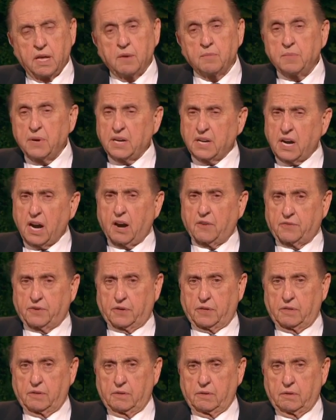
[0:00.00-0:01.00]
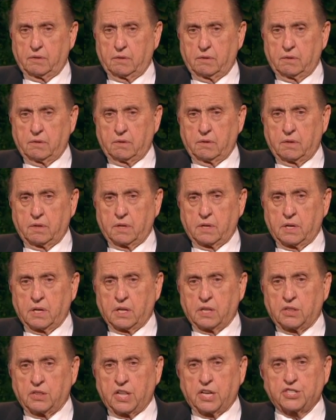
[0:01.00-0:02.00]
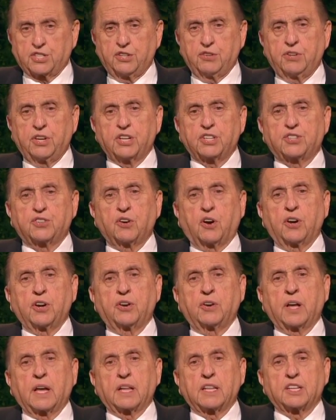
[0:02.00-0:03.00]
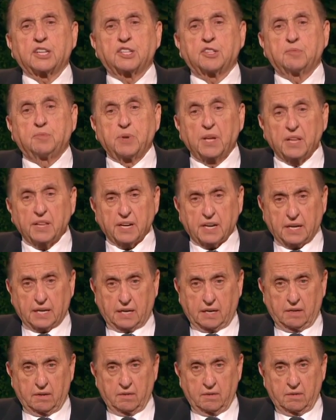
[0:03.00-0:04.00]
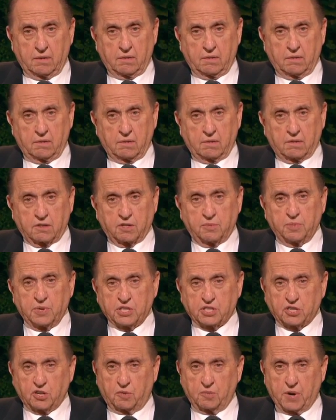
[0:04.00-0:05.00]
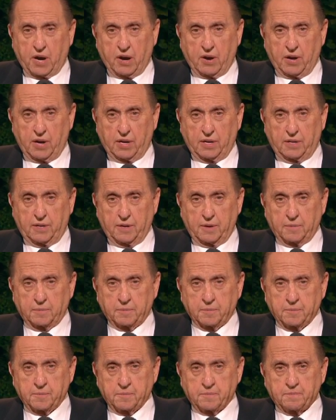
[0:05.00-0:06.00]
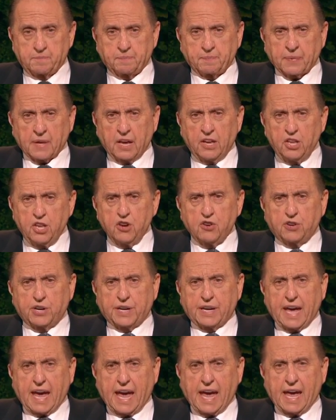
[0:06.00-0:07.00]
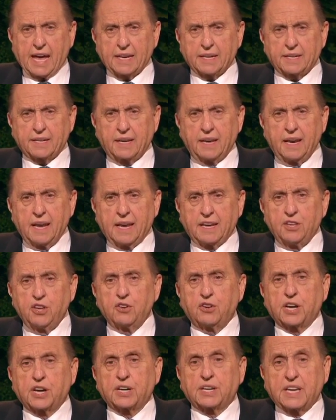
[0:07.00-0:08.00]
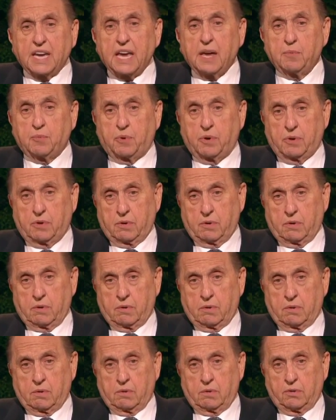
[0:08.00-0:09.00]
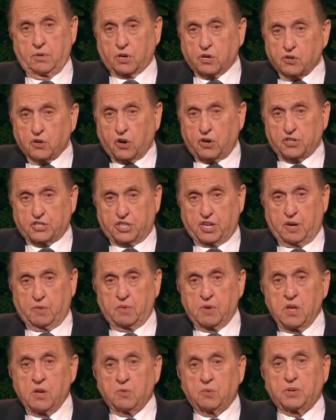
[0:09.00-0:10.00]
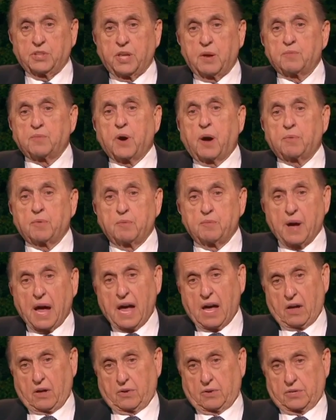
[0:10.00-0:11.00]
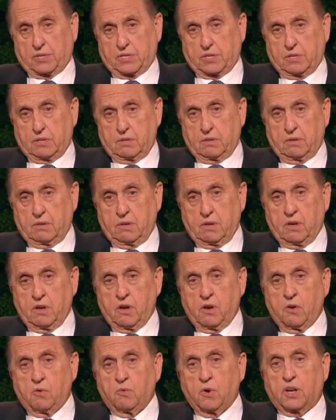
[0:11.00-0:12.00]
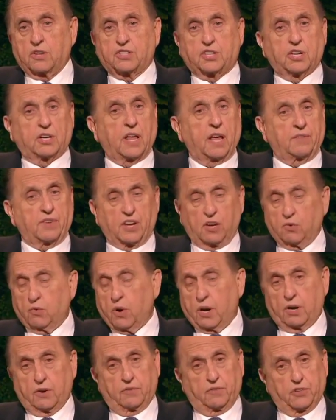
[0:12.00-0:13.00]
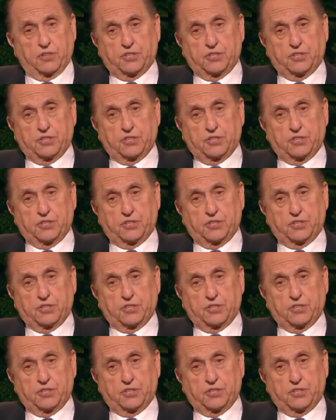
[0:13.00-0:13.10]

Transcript: Be careful, lest you destroy your eligibility to be so married. You can keep your courtship within proper bounds while still having a wonderful